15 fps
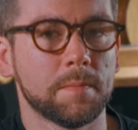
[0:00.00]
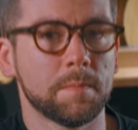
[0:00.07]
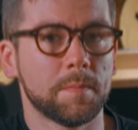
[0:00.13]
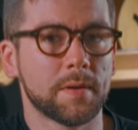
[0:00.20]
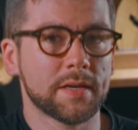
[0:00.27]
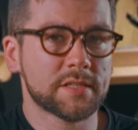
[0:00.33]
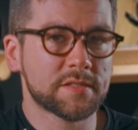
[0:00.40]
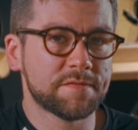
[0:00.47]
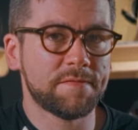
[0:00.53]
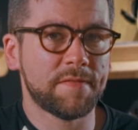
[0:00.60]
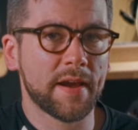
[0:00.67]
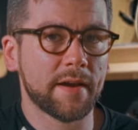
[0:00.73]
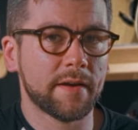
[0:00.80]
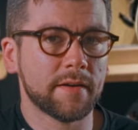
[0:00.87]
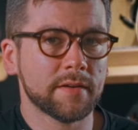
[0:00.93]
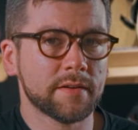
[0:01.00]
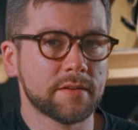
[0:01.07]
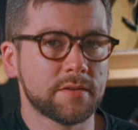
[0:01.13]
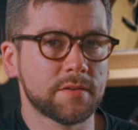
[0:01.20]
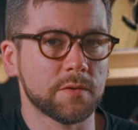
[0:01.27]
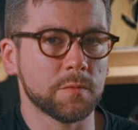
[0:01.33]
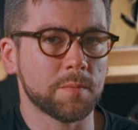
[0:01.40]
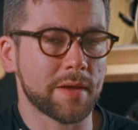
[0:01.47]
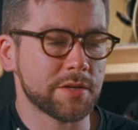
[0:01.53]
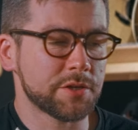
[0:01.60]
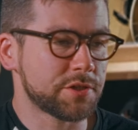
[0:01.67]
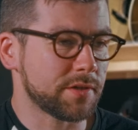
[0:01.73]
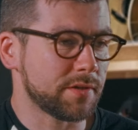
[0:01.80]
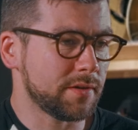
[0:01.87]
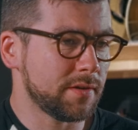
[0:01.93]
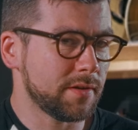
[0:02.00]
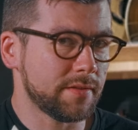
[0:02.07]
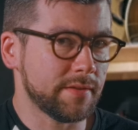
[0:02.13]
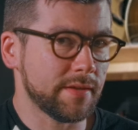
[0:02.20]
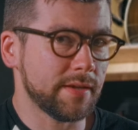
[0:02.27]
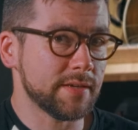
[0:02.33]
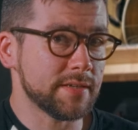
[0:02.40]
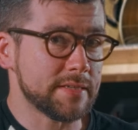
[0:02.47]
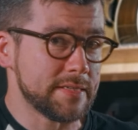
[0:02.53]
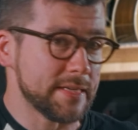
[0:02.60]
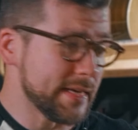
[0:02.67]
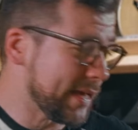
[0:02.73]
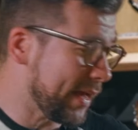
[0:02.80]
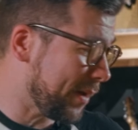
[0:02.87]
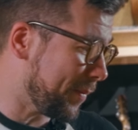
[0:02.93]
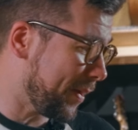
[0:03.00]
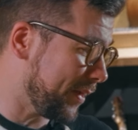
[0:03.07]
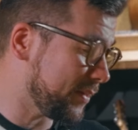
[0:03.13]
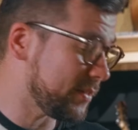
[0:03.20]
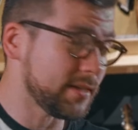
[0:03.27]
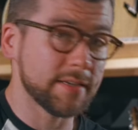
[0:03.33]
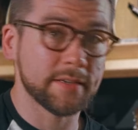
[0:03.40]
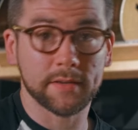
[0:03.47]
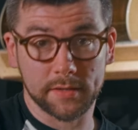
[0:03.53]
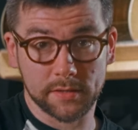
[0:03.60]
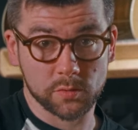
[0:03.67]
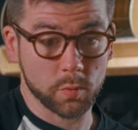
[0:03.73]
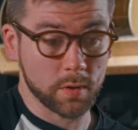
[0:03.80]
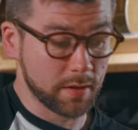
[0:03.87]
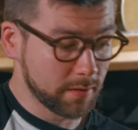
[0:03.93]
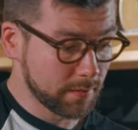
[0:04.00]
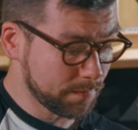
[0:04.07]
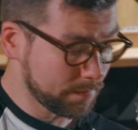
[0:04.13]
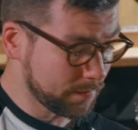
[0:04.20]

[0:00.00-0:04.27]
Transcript: But it's fair to mention the DM18 as well.